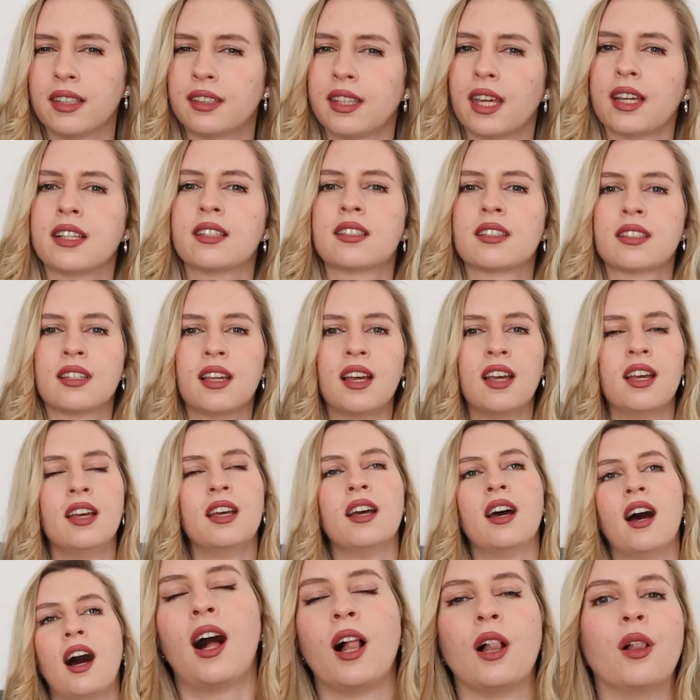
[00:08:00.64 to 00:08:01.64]
that takes
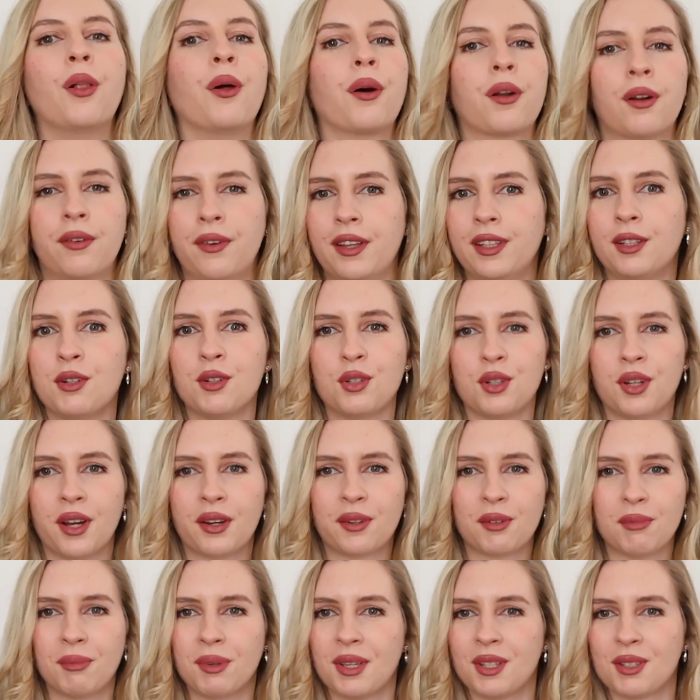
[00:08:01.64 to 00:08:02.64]
a lot of energy
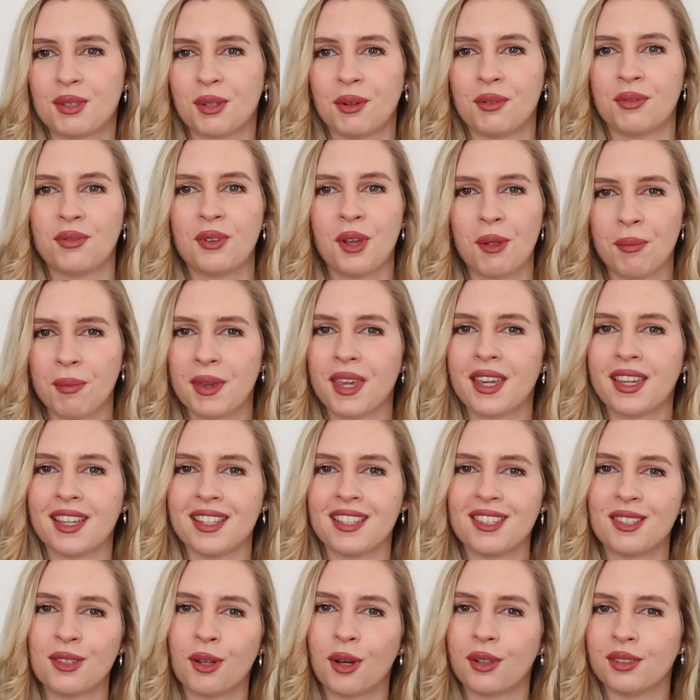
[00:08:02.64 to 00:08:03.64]
out of me. So filming
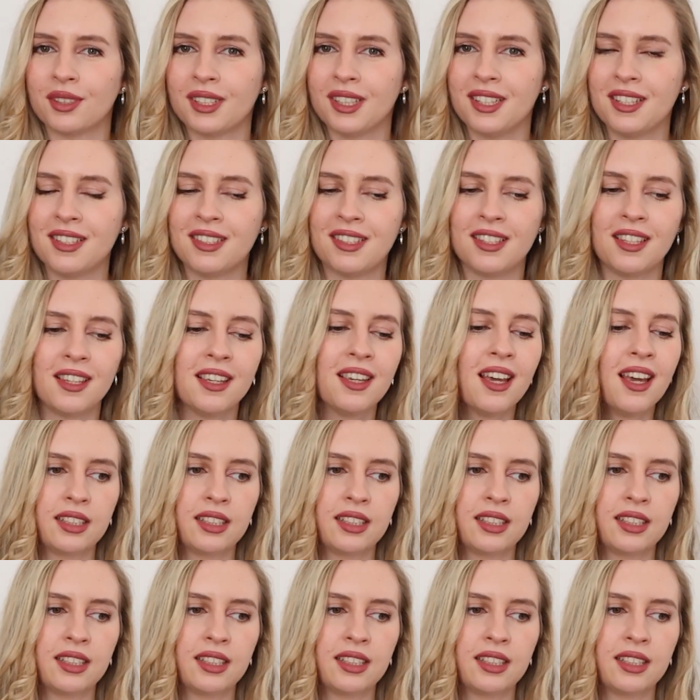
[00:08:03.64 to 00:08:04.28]
is not easy.